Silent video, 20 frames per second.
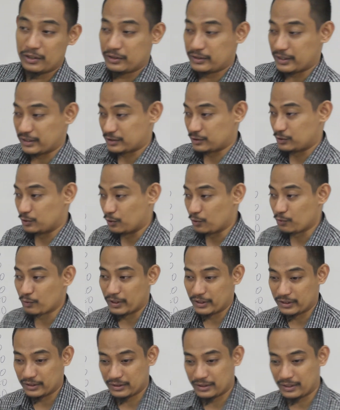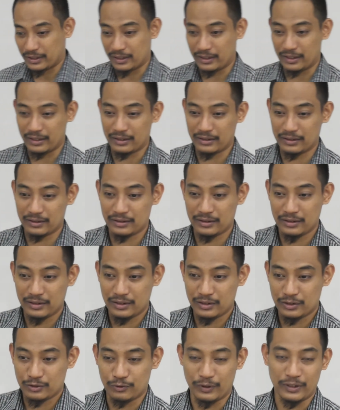there's no one there
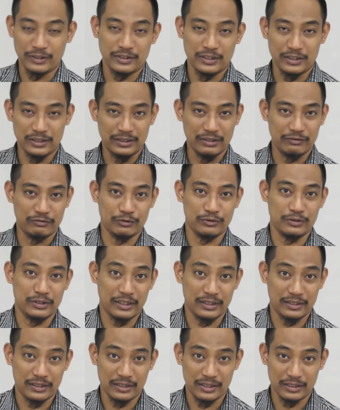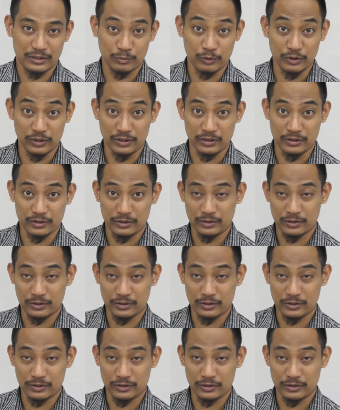to to actually give you the idealized model.